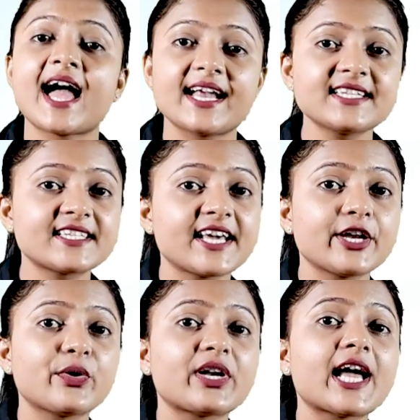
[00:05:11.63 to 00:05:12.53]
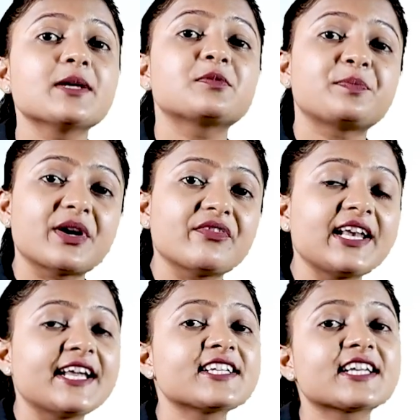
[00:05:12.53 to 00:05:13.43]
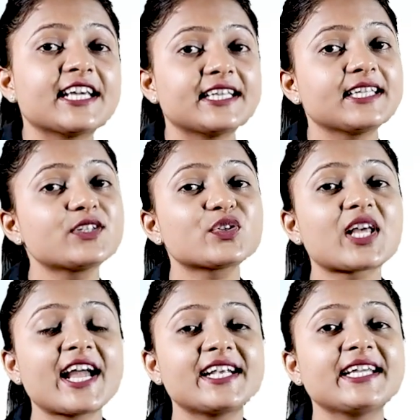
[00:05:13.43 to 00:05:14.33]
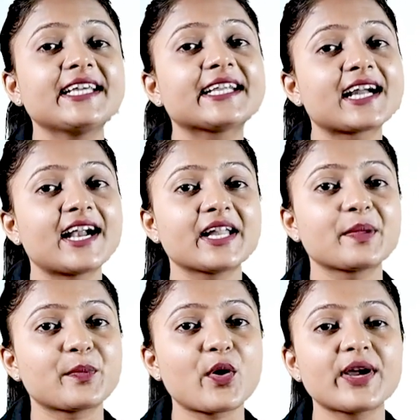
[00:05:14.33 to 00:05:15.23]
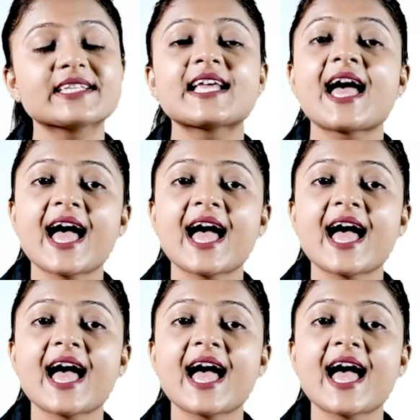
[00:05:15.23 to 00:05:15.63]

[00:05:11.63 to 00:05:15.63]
and stereotypes prevalent in the society regarding boys